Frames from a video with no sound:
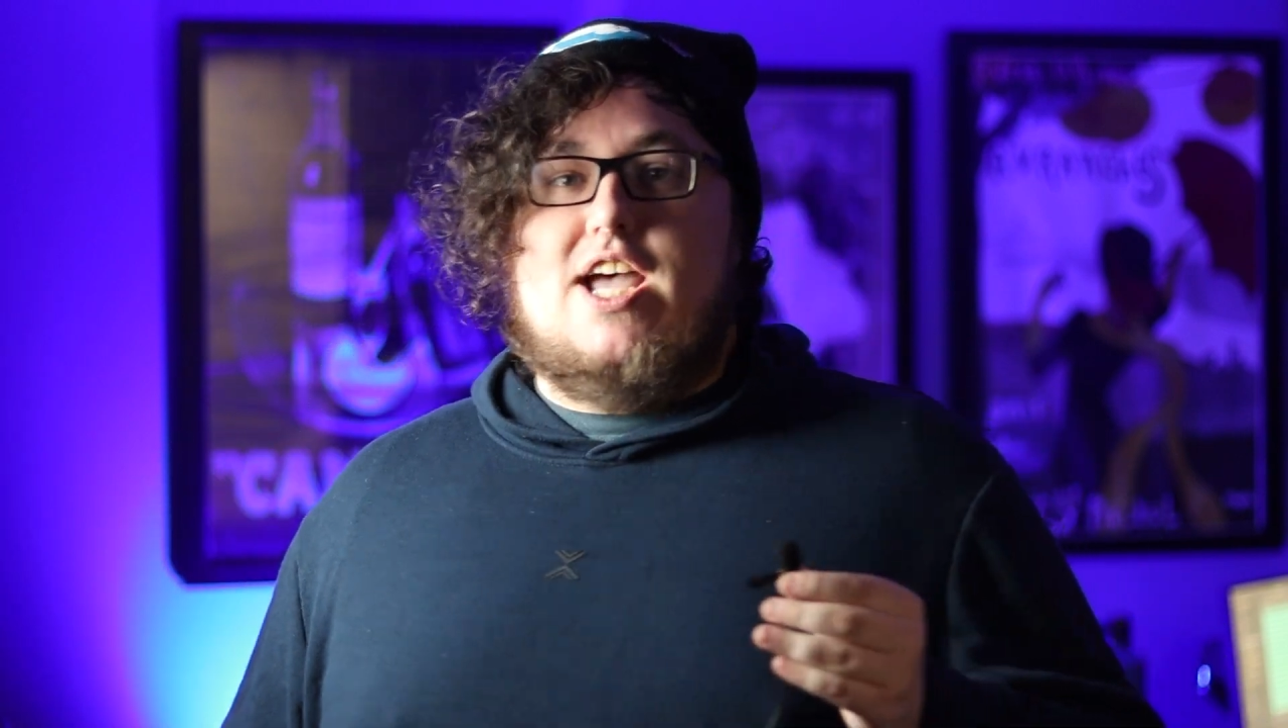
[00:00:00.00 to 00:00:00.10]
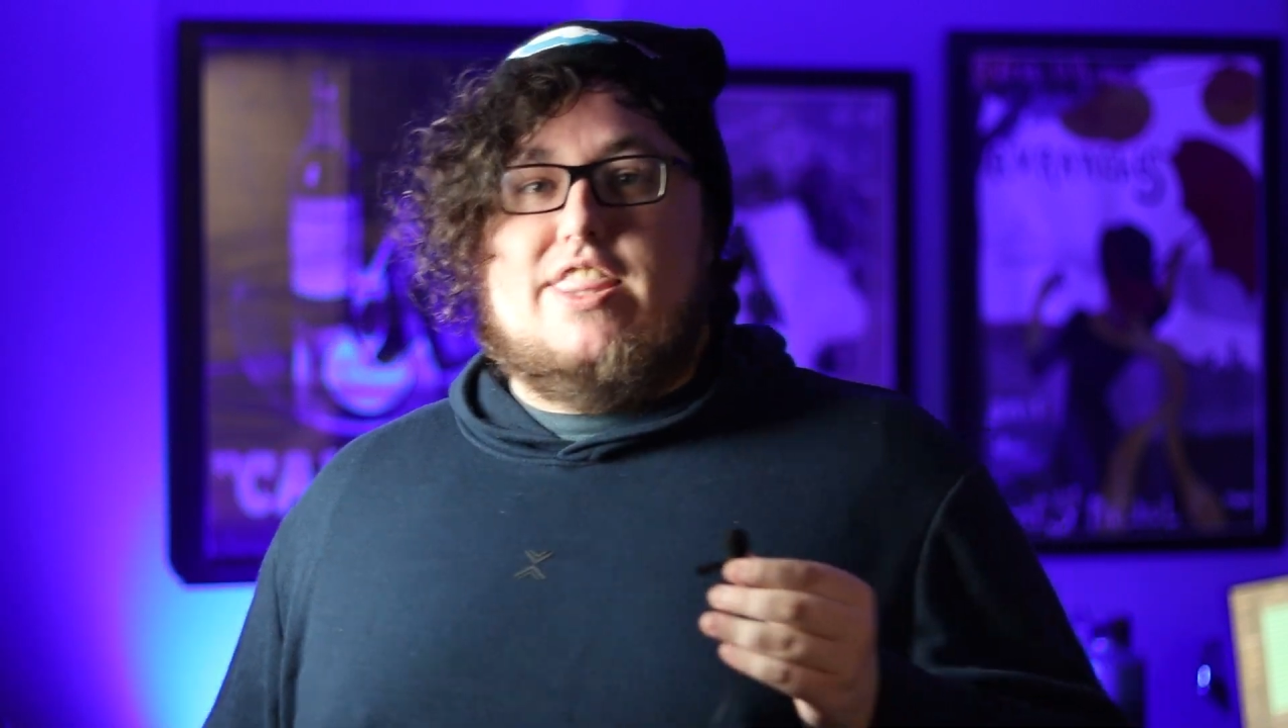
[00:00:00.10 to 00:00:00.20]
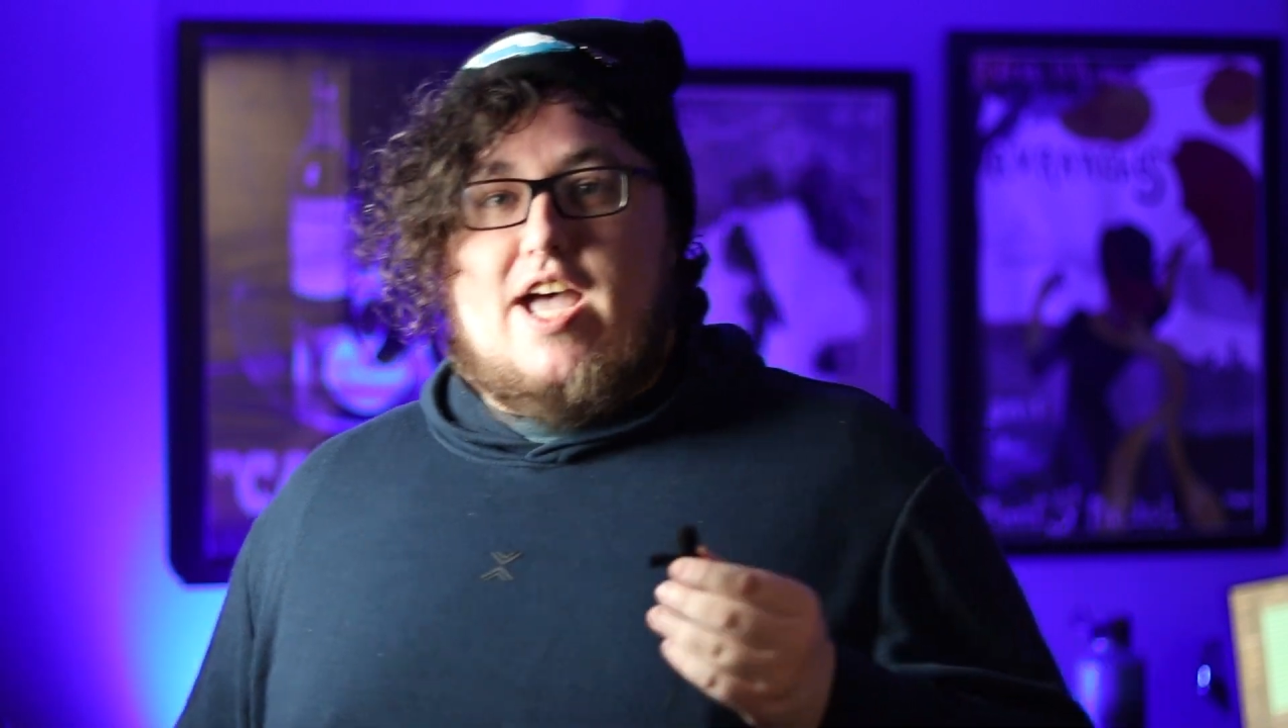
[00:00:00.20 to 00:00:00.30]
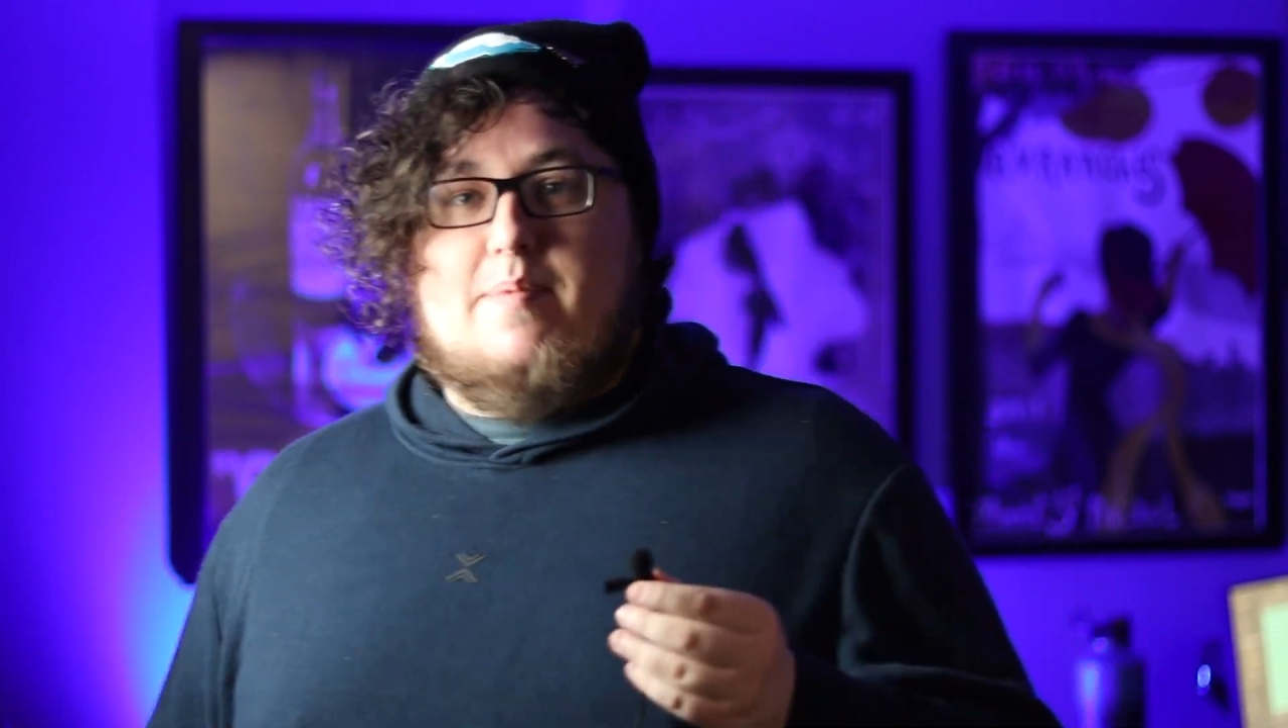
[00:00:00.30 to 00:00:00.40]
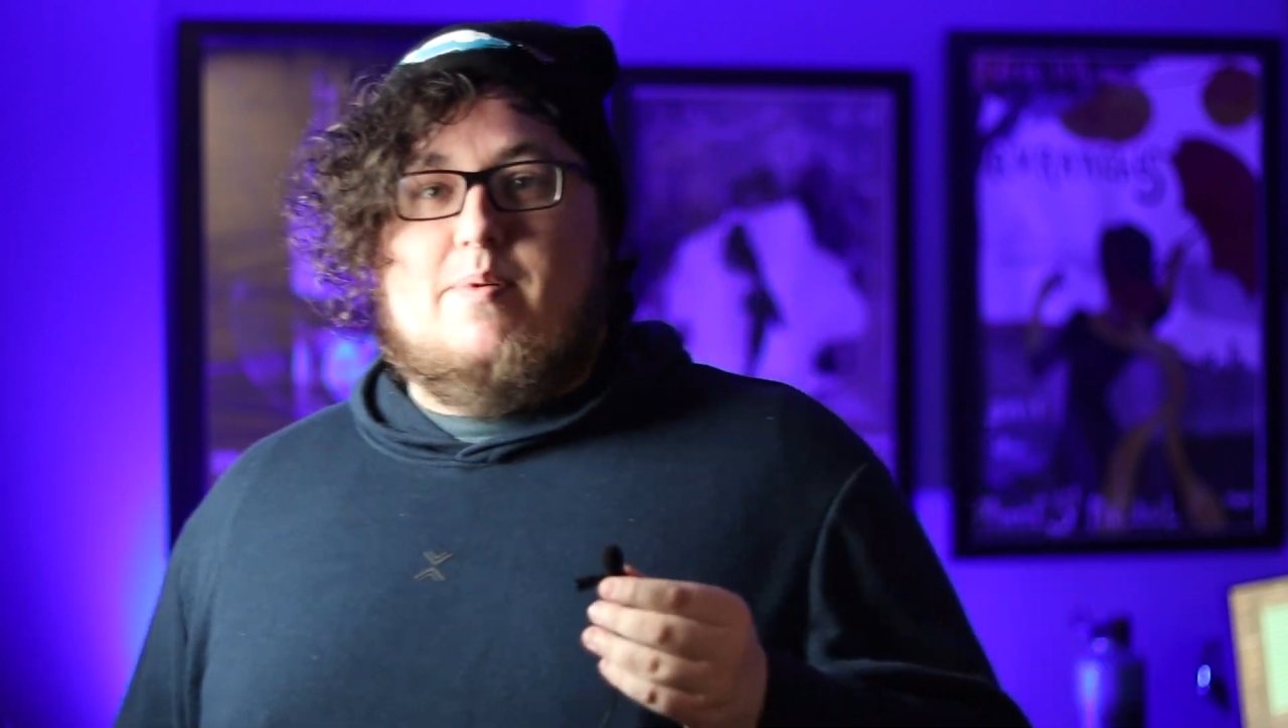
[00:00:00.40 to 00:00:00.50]

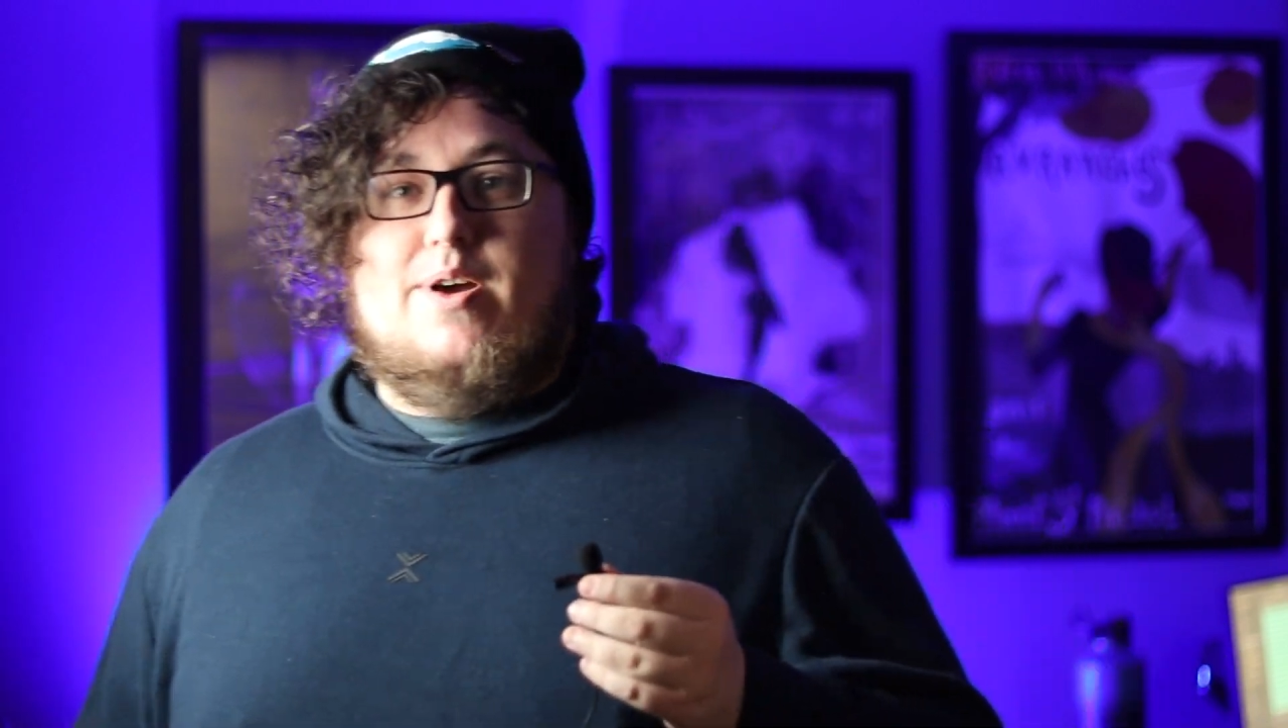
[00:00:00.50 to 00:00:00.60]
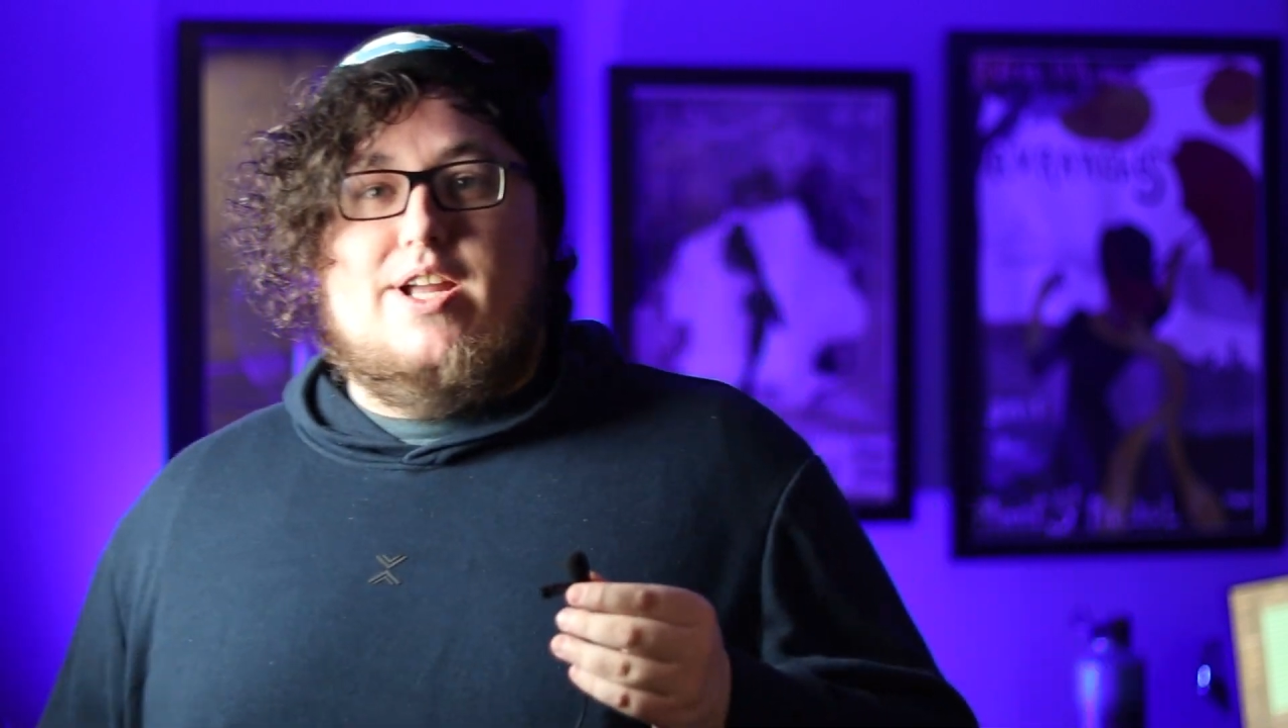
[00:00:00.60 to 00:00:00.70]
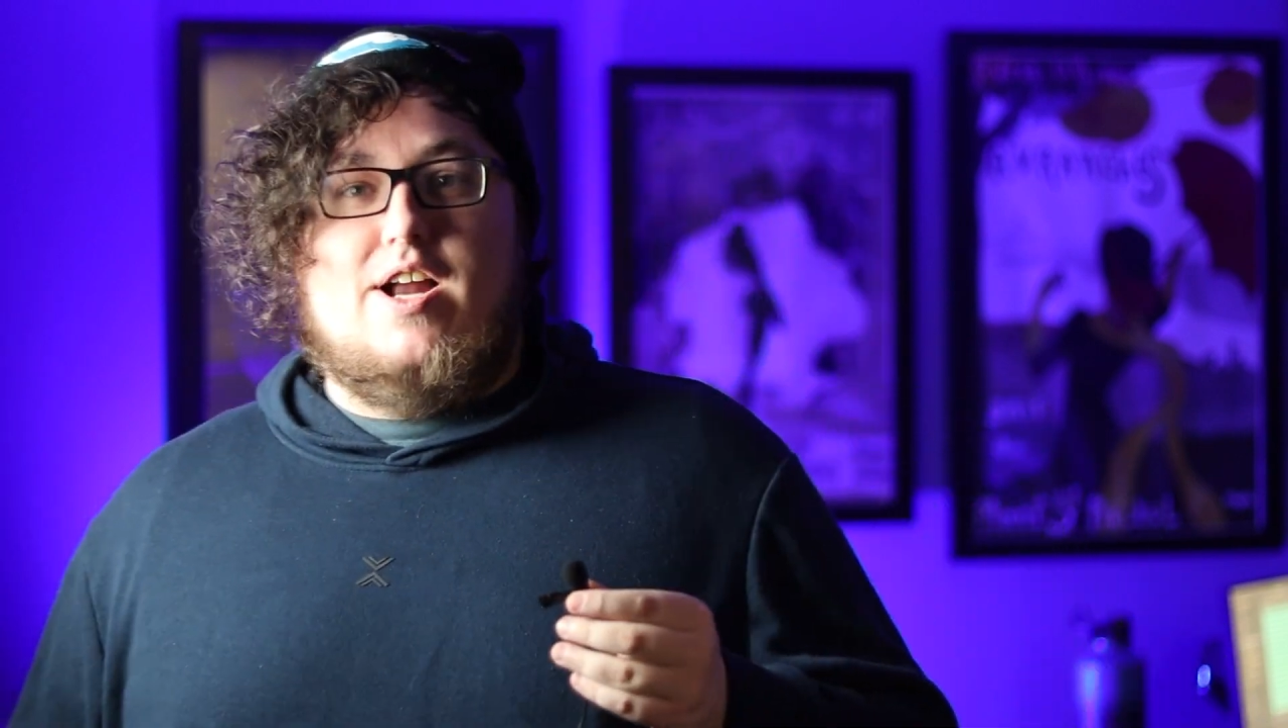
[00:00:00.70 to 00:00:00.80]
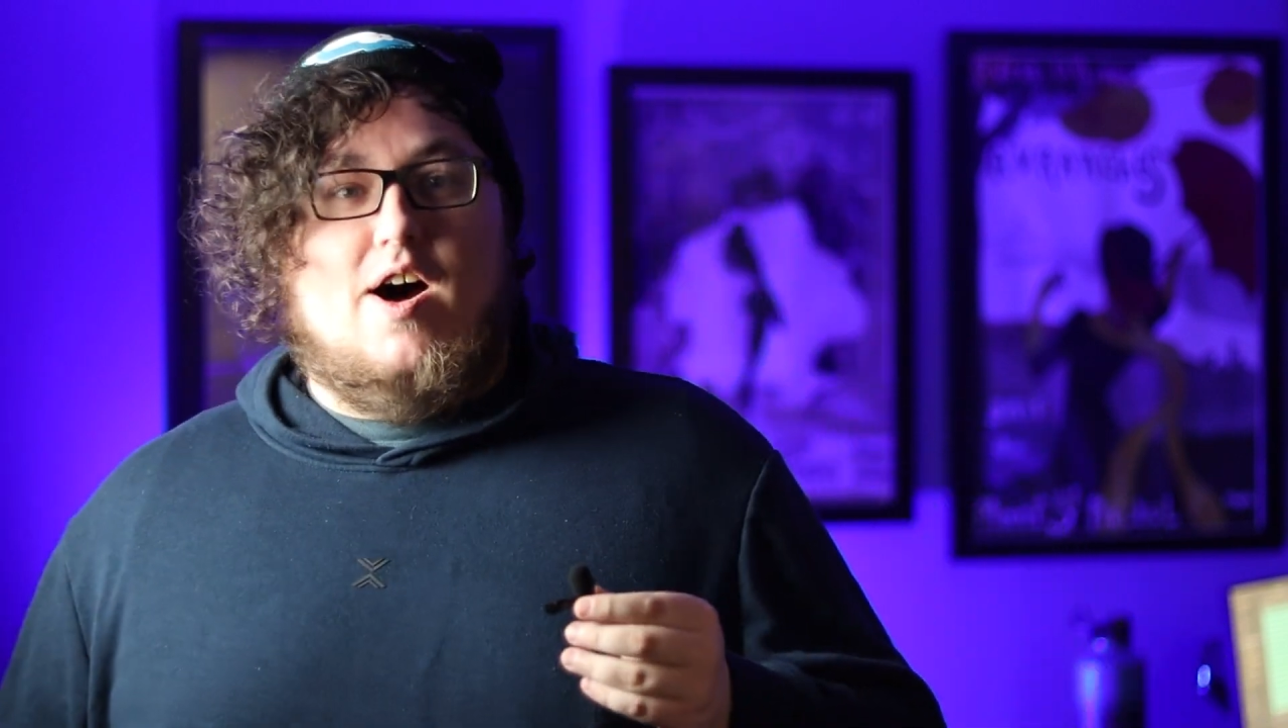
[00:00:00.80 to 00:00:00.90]
at that point,